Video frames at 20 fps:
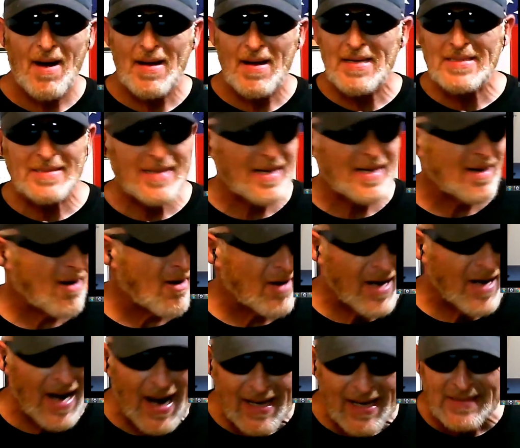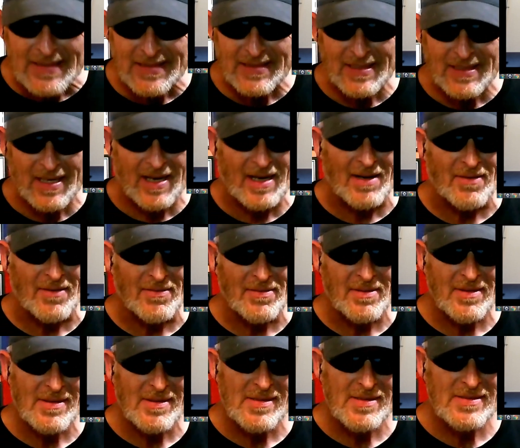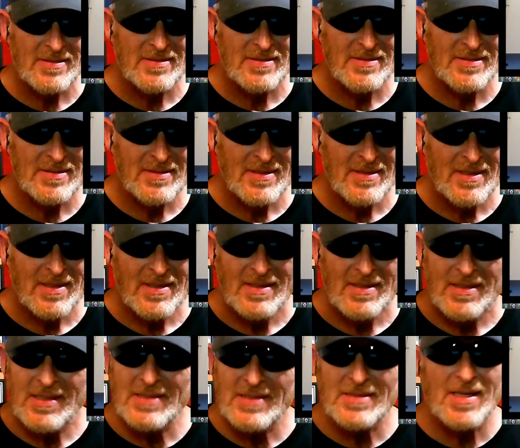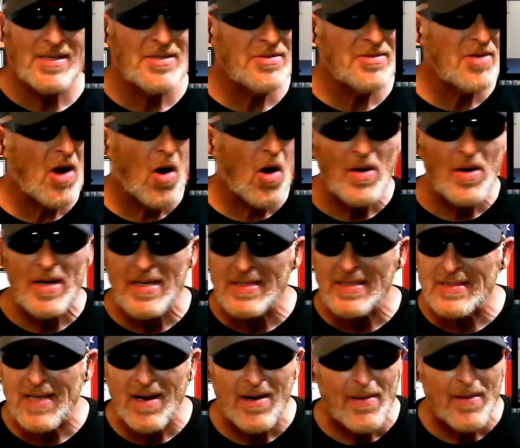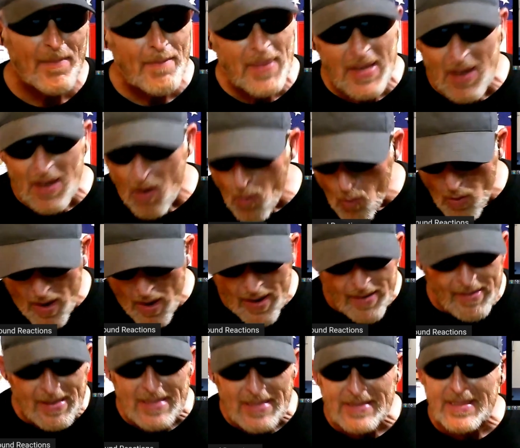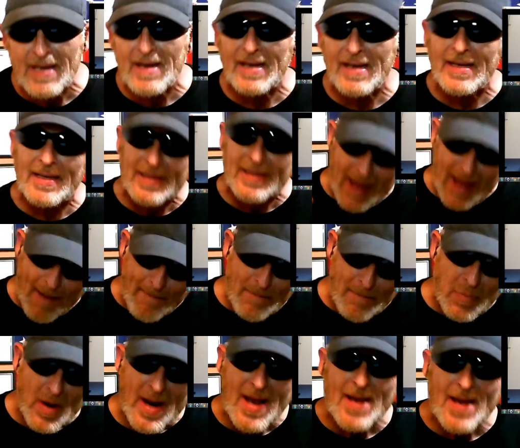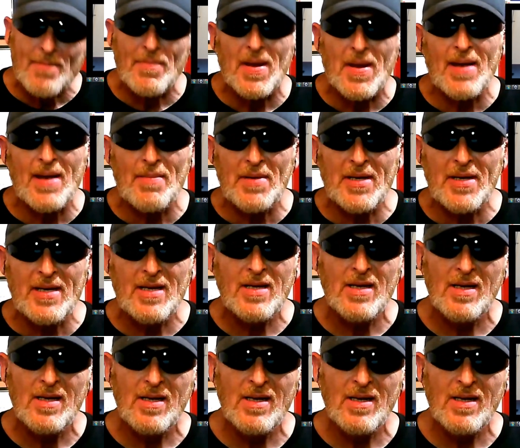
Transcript: He's saying all kind of stuff. He said, you know, he's there to be a winner. He's there to get that bread, baby.